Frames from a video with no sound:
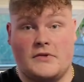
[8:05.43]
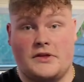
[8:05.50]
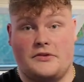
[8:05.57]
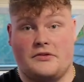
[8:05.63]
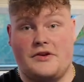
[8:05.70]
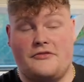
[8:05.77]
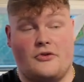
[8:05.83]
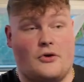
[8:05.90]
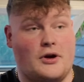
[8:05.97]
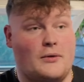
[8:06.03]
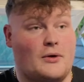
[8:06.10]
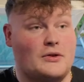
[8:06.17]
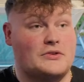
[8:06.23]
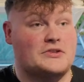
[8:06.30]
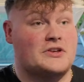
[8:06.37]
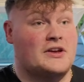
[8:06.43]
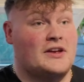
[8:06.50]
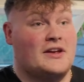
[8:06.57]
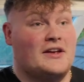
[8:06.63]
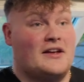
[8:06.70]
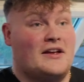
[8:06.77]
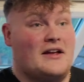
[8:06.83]
3 41s.
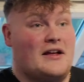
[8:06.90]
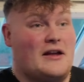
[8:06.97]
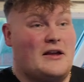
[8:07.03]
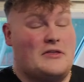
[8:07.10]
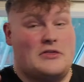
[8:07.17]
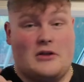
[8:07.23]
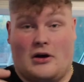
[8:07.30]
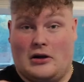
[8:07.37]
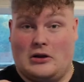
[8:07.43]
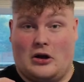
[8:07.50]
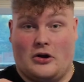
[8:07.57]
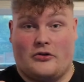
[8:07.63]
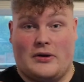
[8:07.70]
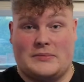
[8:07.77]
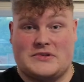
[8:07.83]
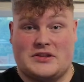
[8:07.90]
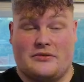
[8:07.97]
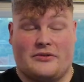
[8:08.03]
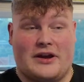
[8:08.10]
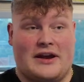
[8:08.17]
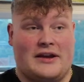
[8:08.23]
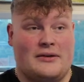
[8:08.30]
Not a lot of grip to the
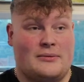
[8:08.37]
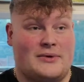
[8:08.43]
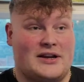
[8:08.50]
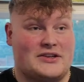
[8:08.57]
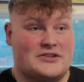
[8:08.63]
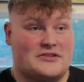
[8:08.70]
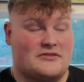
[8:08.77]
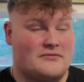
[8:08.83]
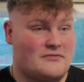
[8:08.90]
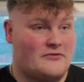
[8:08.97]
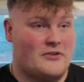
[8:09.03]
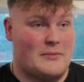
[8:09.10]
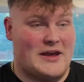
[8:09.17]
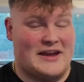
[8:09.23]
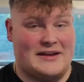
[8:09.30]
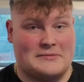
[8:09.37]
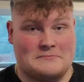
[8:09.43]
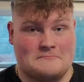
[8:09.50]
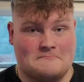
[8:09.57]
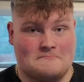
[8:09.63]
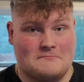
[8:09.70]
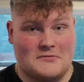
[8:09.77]
rear, which for me,
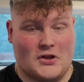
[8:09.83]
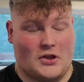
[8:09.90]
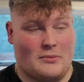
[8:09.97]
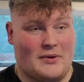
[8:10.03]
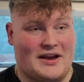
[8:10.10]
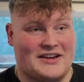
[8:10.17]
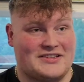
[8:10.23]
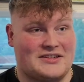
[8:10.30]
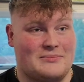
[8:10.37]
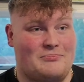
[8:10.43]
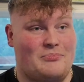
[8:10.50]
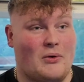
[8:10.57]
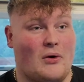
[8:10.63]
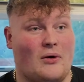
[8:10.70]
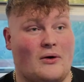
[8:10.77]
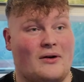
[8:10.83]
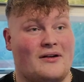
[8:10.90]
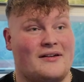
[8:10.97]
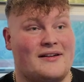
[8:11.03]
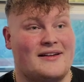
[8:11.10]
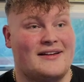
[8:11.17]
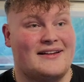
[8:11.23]
not the best, but
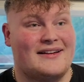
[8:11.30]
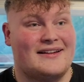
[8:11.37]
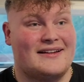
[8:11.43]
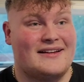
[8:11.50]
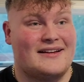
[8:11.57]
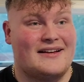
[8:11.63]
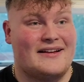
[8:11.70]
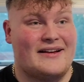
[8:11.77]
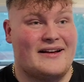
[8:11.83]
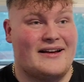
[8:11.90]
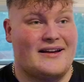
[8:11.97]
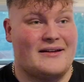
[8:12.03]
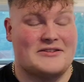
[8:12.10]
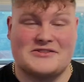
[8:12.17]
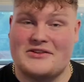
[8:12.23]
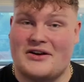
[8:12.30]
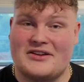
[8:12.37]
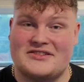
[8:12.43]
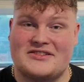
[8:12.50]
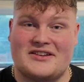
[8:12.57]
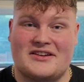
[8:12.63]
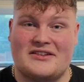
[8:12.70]
it's
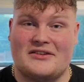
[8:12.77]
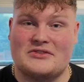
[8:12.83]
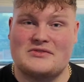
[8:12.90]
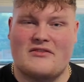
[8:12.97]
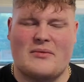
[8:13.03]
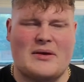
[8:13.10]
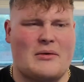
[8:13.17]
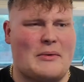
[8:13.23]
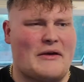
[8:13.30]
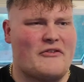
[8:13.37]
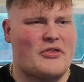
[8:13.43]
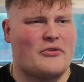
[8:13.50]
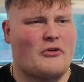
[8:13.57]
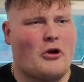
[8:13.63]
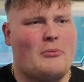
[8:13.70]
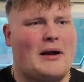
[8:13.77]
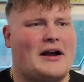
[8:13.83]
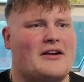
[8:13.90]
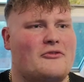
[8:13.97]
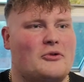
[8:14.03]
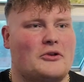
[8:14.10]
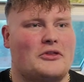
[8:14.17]
nice to have a little bit of a
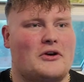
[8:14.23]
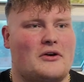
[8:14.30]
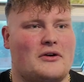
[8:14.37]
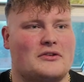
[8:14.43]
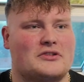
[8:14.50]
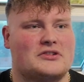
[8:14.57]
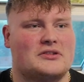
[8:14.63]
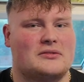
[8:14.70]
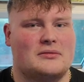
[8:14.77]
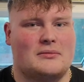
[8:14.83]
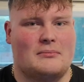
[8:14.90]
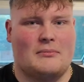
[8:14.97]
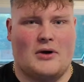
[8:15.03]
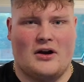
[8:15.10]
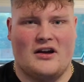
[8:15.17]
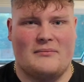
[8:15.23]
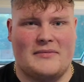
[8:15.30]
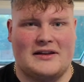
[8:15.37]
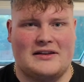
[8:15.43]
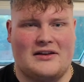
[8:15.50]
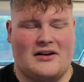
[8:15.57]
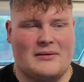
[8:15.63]
throwback of what darts might have
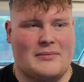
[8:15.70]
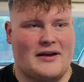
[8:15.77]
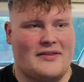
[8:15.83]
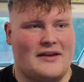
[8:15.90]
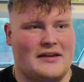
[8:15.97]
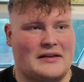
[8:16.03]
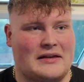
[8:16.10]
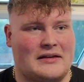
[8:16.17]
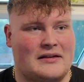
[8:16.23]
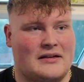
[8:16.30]
been like back then.